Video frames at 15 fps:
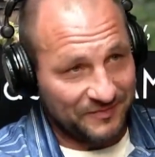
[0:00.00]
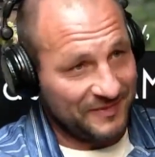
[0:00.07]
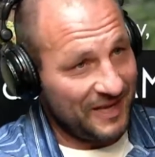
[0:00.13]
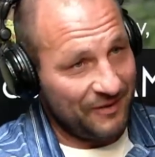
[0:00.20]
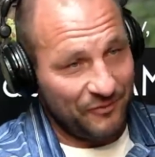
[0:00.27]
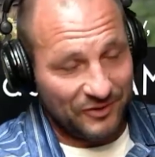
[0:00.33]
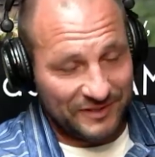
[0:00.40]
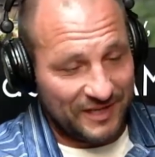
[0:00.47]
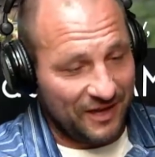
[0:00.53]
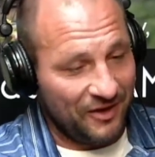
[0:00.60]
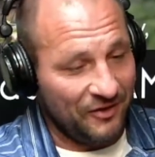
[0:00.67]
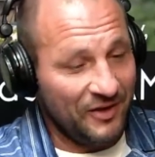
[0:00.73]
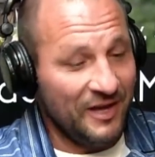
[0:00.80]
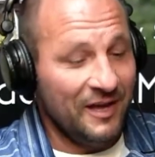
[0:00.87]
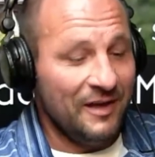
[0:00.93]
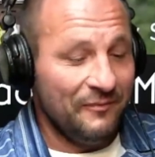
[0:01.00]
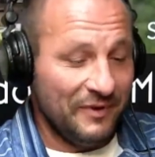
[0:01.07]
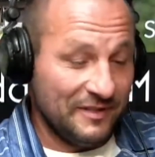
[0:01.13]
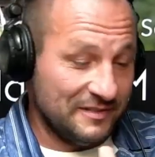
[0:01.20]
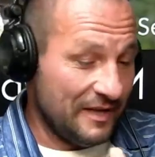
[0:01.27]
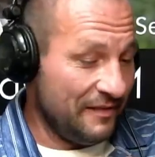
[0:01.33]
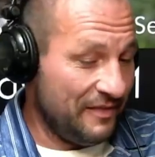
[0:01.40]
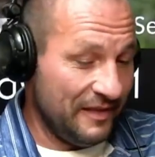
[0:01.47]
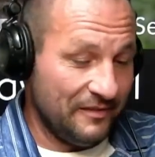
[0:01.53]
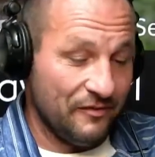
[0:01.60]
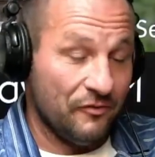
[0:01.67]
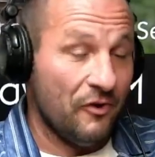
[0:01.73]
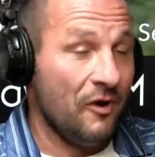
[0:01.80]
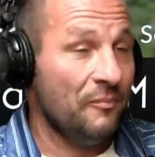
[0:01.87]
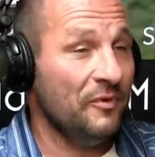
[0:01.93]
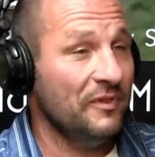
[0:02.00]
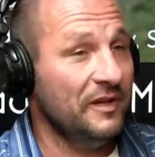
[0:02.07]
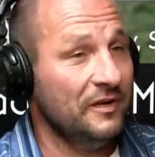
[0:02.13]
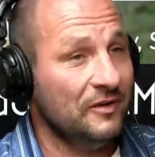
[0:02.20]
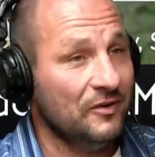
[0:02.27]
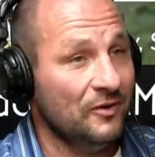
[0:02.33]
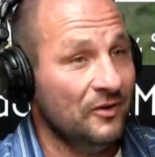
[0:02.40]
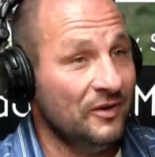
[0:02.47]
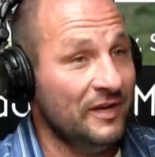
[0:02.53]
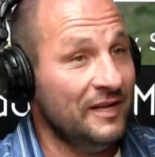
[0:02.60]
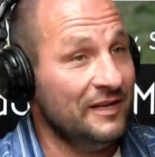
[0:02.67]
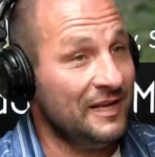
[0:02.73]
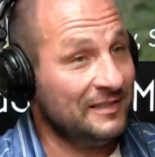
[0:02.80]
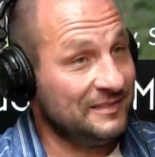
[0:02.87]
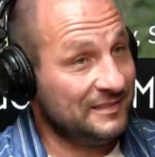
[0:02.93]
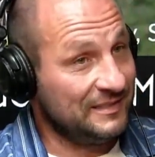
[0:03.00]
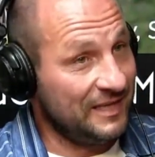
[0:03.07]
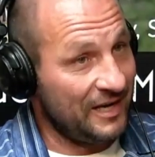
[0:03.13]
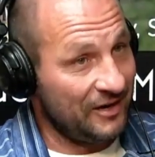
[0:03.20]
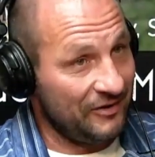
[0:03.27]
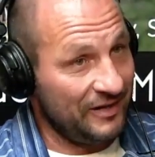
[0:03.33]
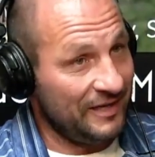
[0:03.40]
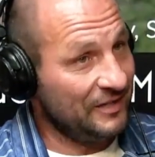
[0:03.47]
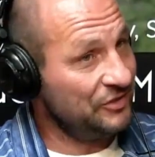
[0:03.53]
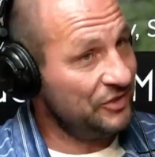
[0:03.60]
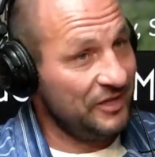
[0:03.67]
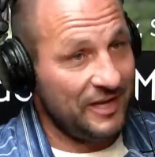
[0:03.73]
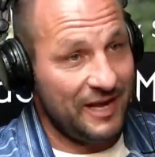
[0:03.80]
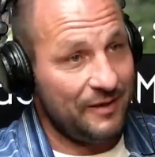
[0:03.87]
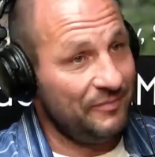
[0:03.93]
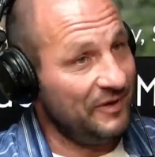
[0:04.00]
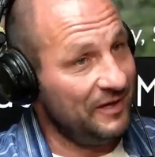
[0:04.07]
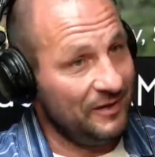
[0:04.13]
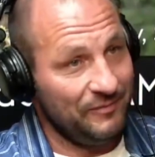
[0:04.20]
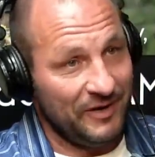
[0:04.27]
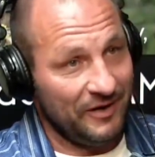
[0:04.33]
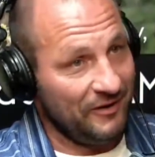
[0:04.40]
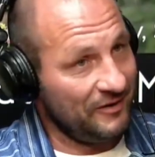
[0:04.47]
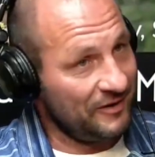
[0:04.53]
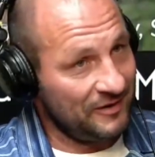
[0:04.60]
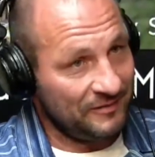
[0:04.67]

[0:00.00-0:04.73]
Time will tell because I think they're all political, and that's yeah. scary. That shouldn't happen in America.